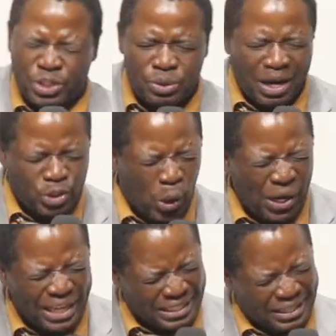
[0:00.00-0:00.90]

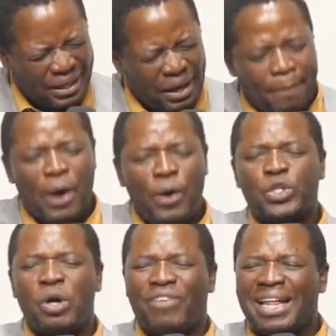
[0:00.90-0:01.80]
maturity. May we
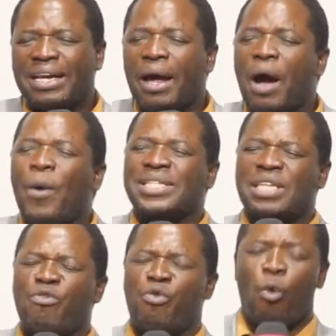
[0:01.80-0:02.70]
show
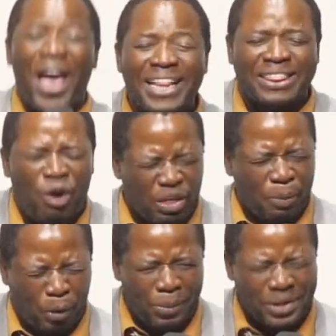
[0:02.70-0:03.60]
ourselves worthy of the
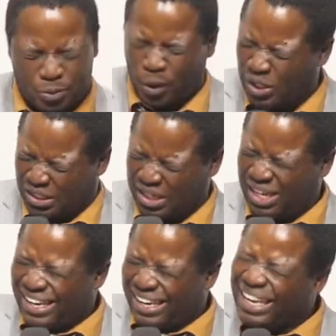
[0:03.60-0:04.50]
promise because
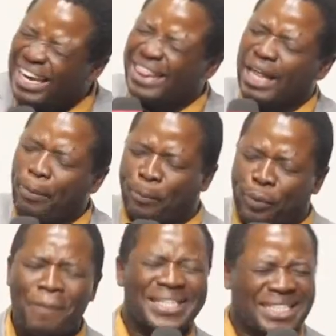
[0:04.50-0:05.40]
he that
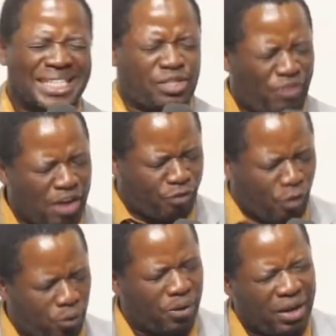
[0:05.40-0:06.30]
promised is
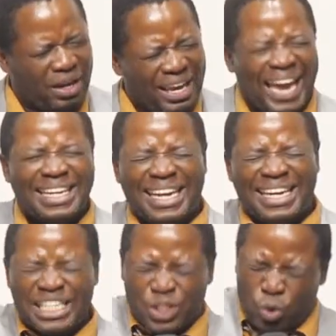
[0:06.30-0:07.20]
faithful. And in
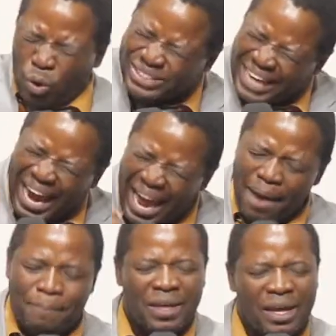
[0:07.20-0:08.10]
His good
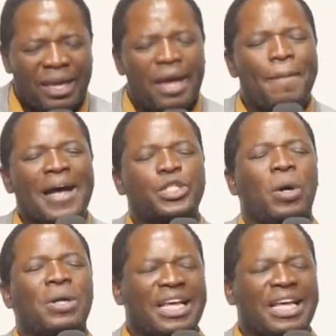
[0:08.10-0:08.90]
time, He makes all